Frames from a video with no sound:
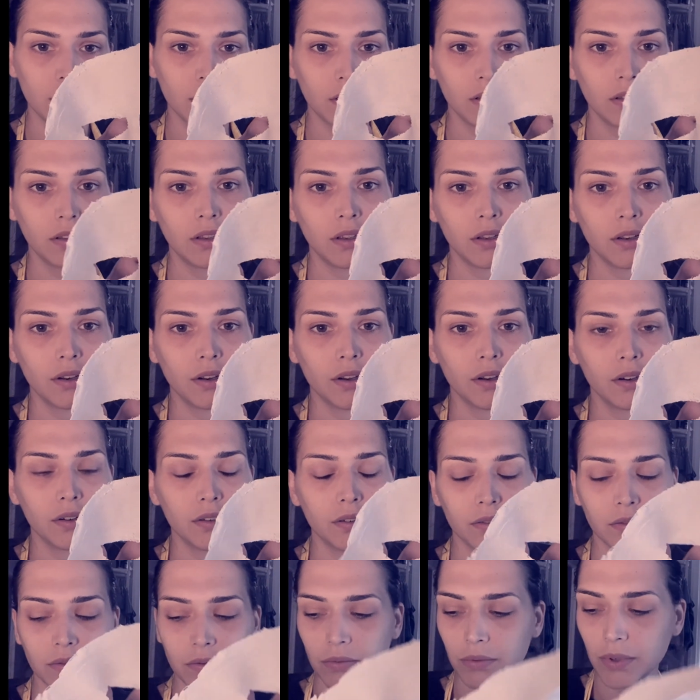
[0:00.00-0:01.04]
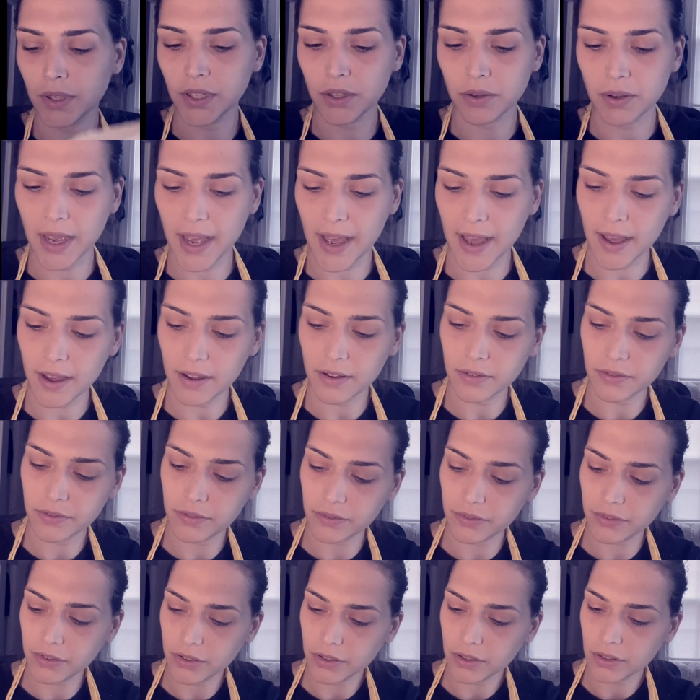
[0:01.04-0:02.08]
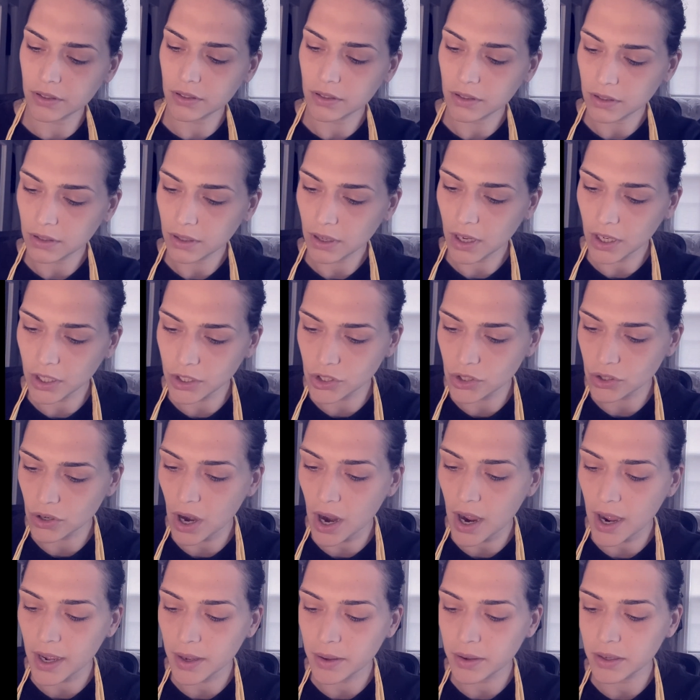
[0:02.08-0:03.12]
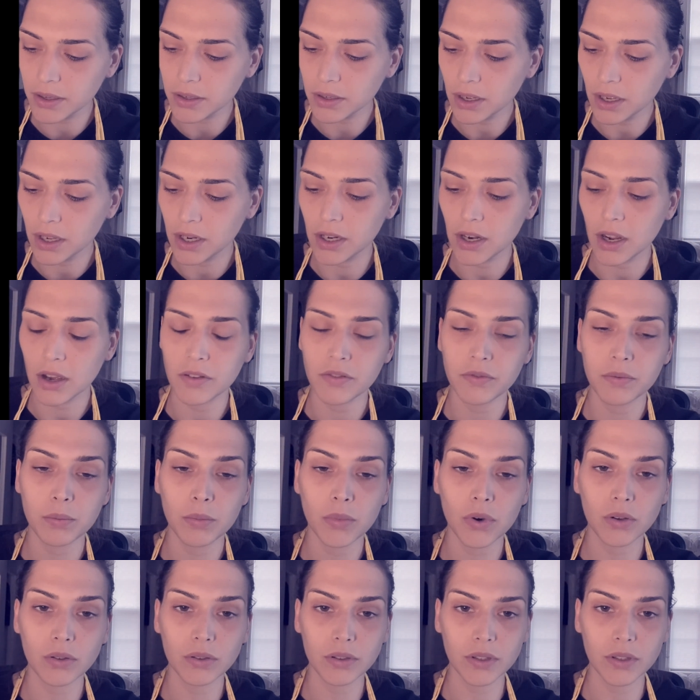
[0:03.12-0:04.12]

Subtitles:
you know, when you have a dry enough mold